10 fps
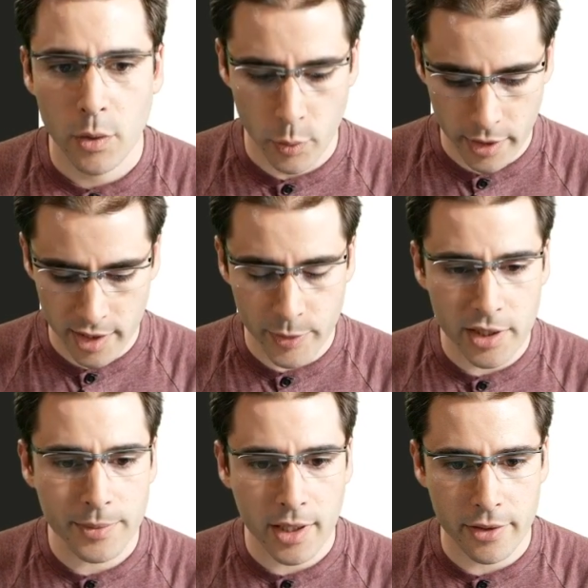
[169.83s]
We're going to
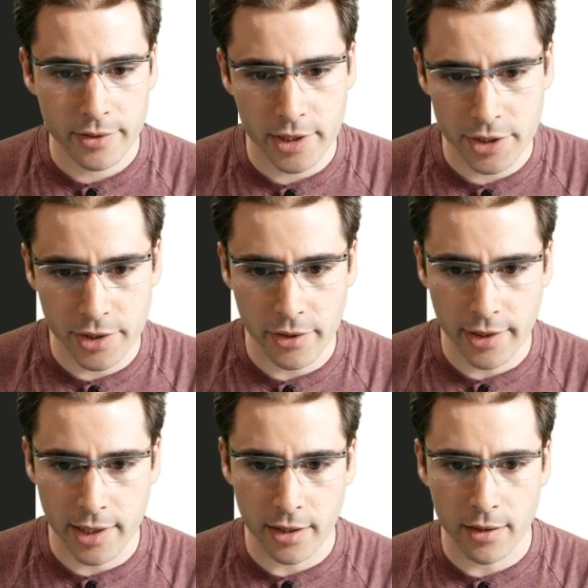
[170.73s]
build up the authorization
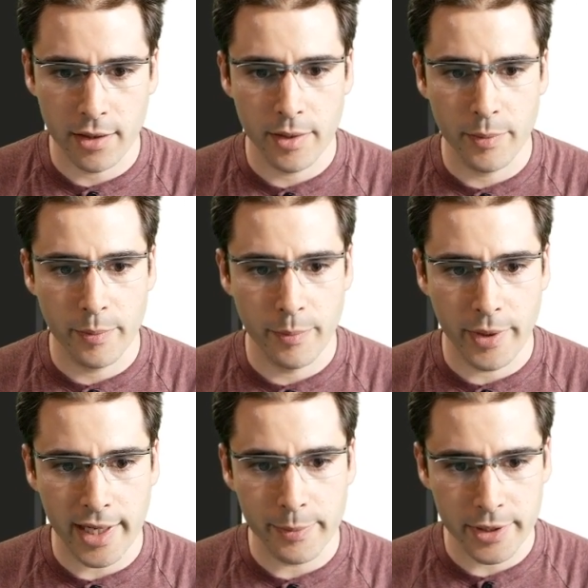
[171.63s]
URL
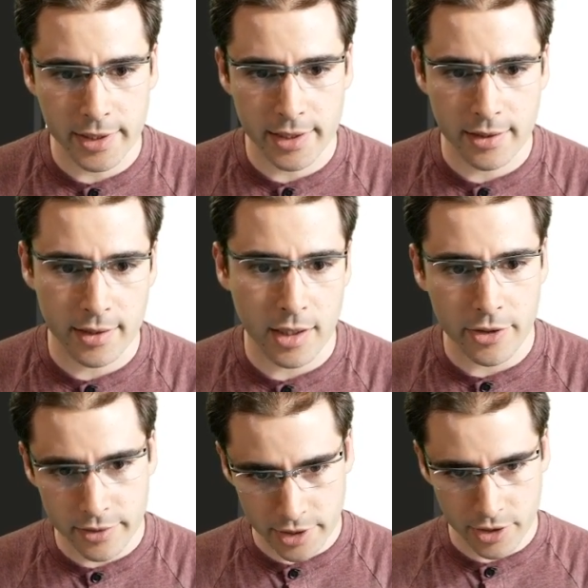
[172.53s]
by building the
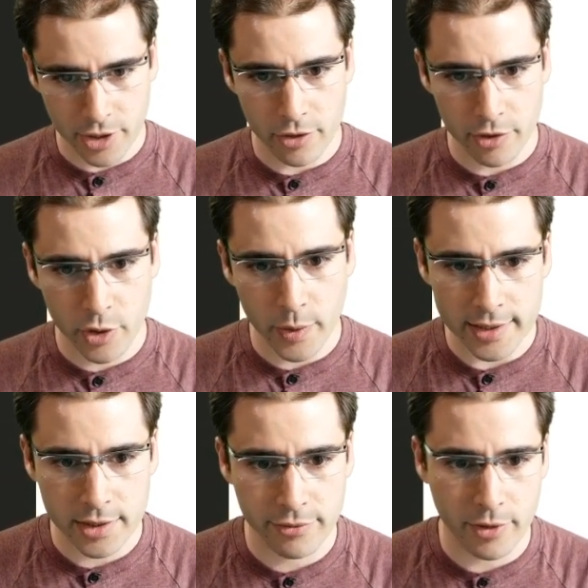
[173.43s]
authorization code
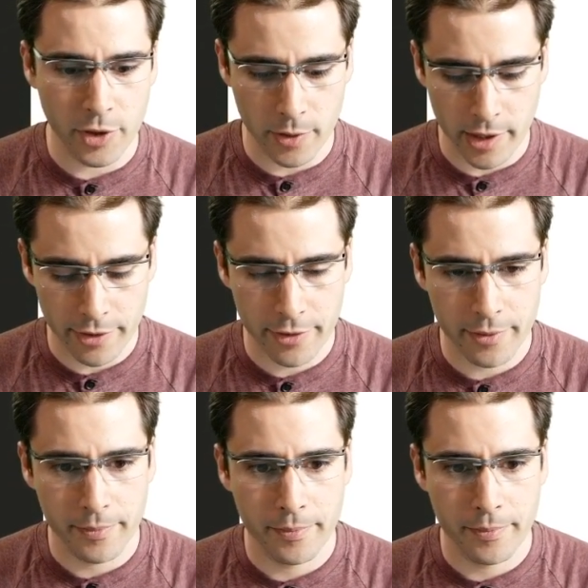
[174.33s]
request from OAuth.